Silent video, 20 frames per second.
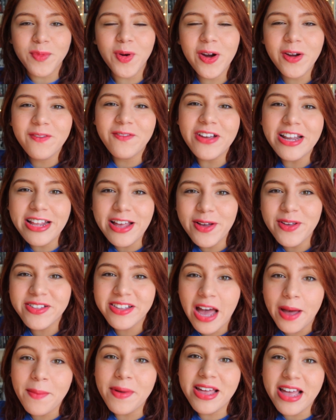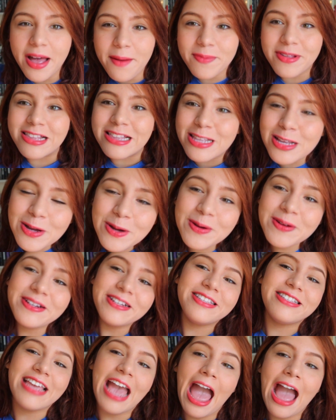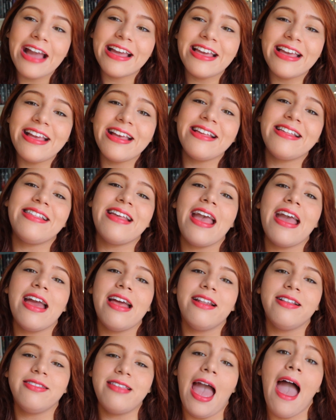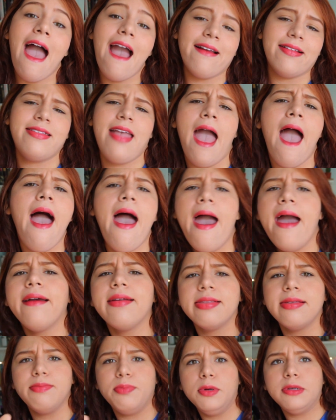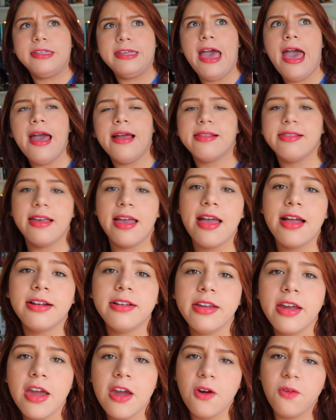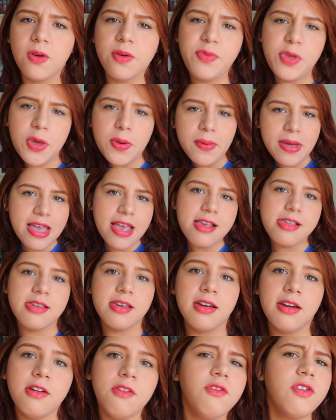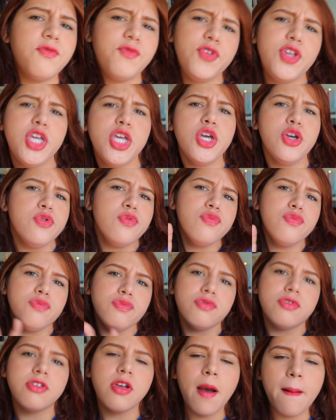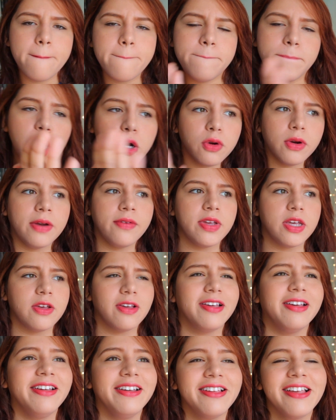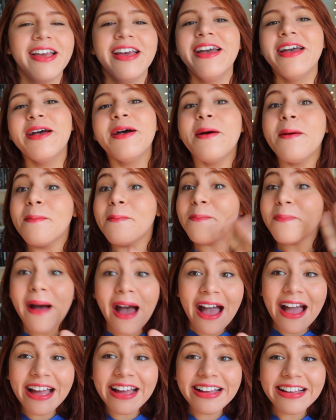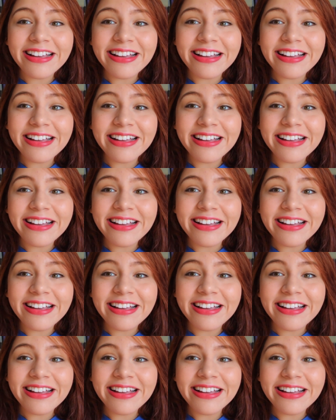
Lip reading: More videos coming up soon. Taggies and book tags and reviews. Book reviews. Bye.